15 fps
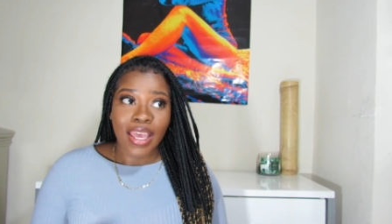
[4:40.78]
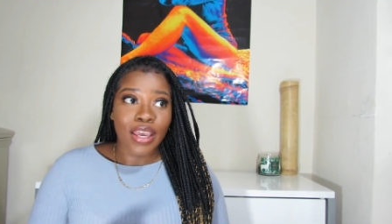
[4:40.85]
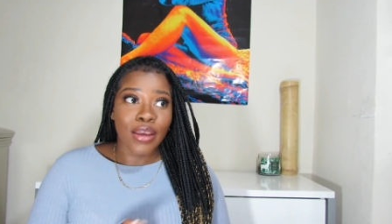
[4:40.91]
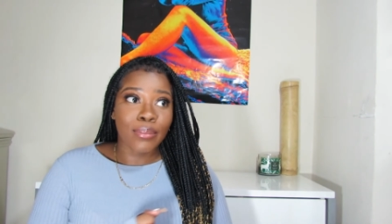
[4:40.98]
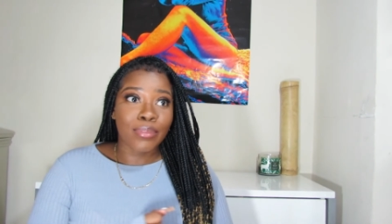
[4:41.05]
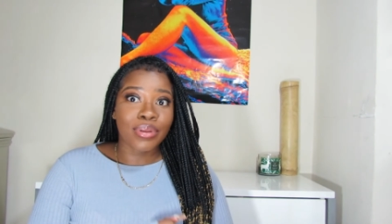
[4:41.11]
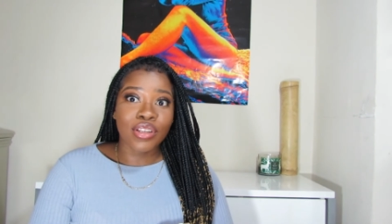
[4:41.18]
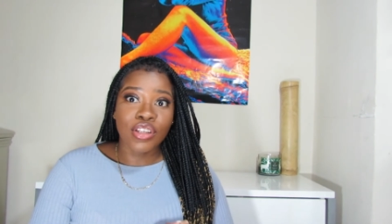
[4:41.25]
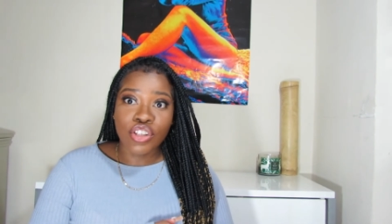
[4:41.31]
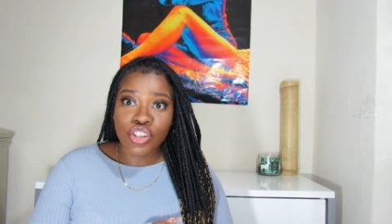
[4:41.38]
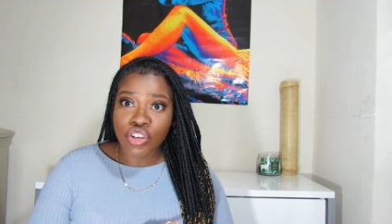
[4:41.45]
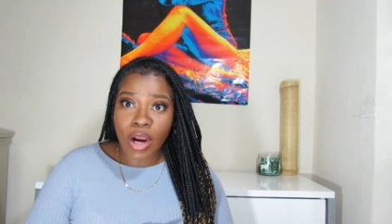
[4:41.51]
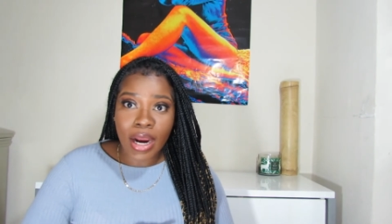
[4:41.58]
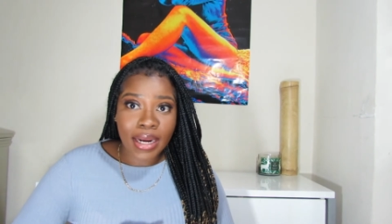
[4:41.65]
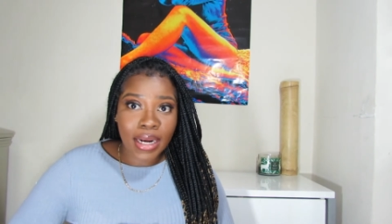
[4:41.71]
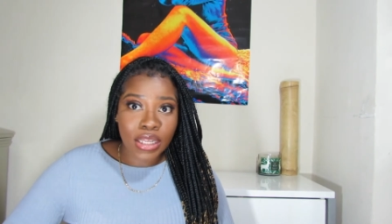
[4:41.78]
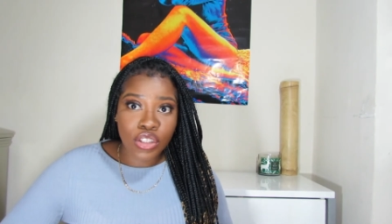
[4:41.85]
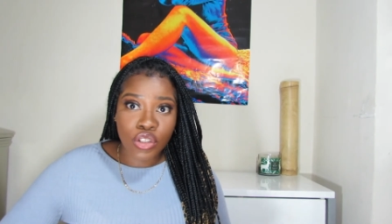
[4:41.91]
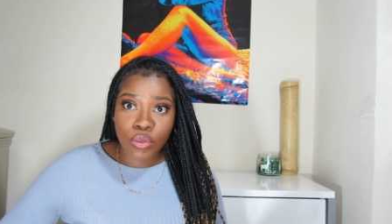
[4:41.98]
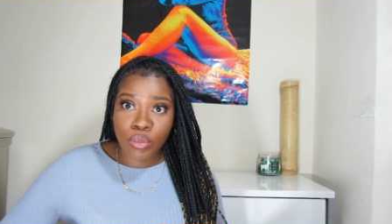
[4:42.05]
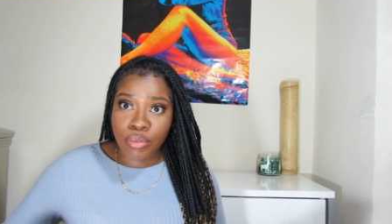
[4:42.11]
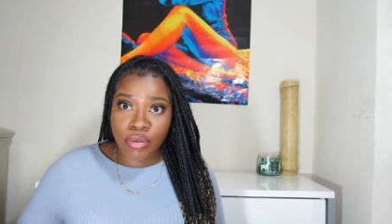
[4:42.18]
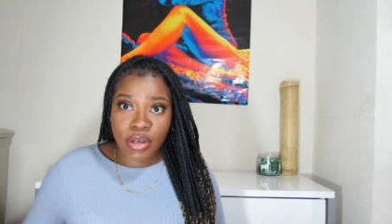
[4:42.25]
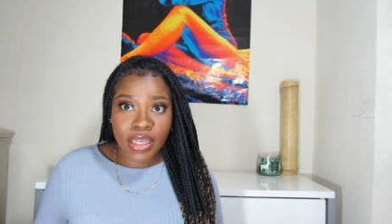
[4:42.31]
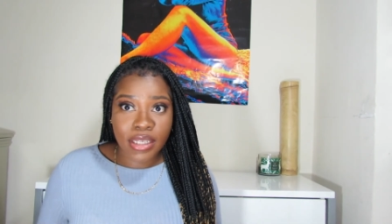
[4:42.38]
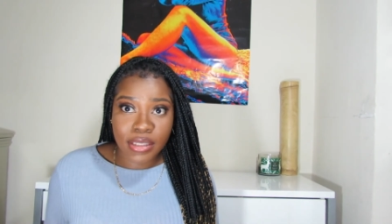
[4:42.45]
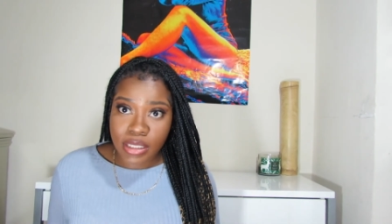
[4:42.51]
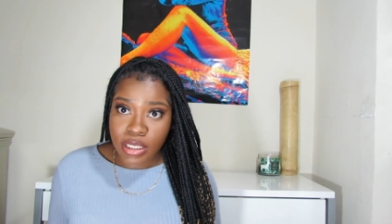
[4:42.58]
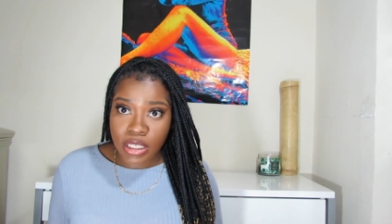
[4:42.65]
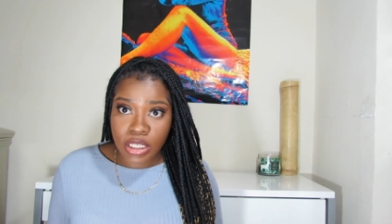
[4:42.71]
And please try not to
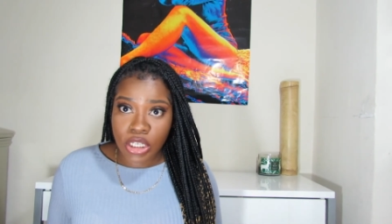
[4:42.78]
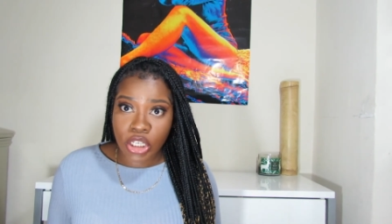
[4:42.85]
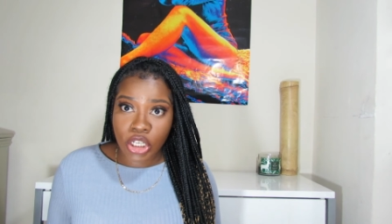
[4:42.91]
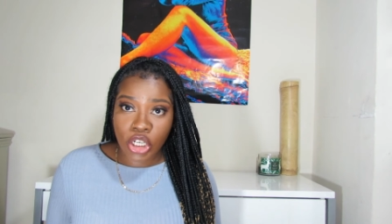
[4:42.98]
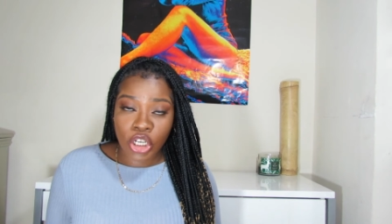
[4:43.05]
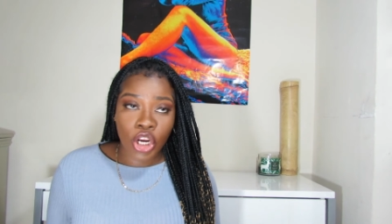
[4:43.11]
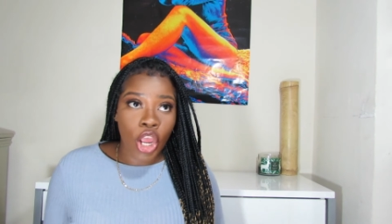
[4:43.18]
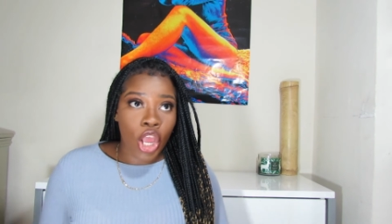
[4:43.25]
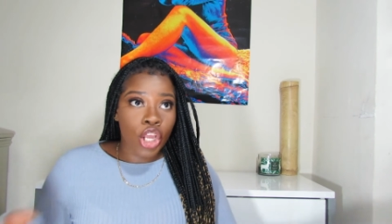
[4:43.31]
break the hair.